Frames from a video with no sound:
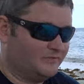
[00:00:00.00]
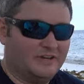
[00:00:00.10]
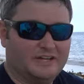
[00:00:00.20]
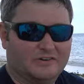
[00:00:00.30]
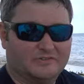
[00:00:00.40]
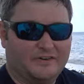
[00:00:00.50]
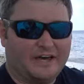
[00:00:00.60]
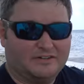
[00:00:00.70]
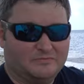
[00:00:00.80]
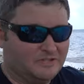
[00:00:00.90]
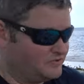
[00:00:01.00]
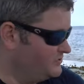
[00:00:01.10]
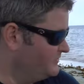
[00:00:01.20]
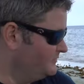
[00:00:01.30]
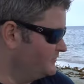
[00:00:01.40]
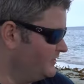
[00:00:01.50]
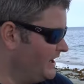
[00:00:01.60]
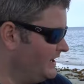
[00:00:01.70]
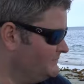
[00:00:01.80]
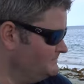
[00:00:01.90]
this video is of value. Be sure to
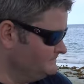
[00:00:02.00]
subscribe,